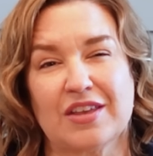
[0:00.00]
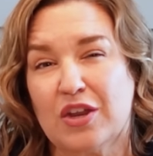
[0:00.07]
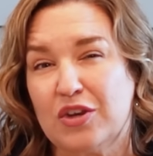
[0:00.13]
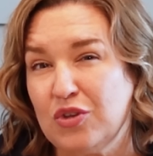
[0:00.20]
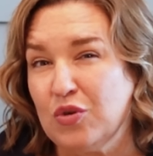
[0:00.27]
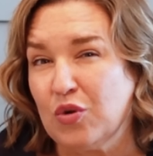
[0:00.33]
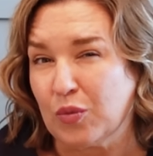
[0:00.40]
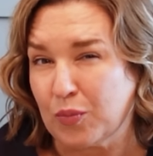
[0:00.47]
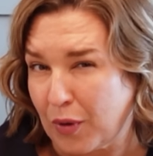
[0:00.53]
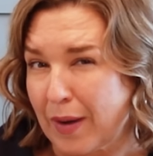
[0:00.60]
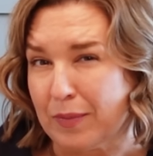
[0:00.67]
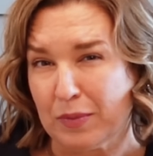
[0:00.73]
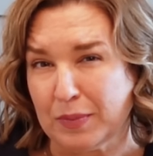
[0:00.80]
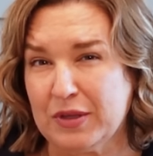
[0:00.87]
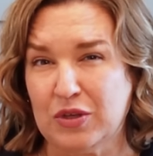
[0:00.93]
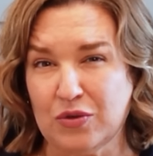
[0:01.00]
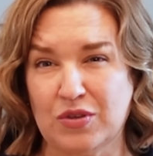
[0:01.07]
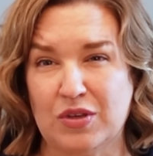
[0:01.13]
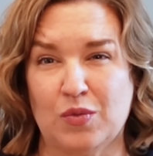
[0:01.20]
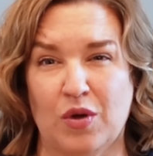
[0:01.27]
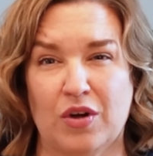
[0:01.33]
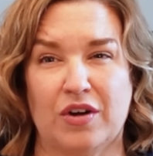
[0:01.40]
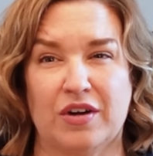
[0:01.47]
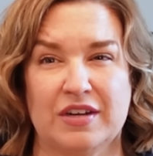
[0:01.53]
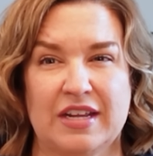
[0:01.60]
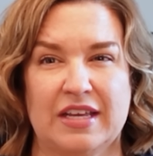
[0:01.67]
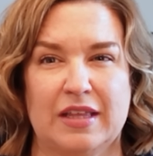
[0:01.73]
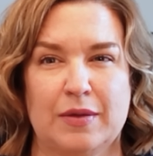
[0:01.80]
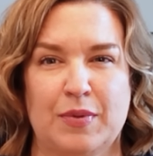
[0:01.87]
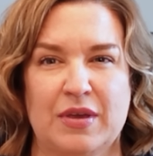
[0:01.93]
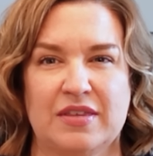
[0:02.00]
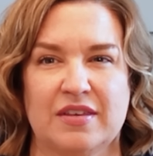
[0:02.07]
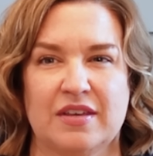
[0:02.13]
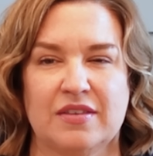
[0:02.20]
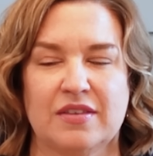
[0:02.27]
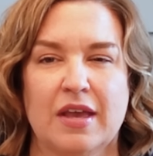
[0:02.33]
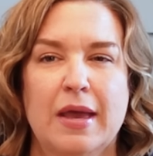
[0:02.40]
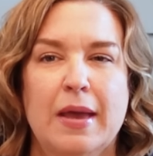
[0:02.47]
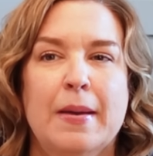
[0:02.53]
and you are probably using one on a daily basis.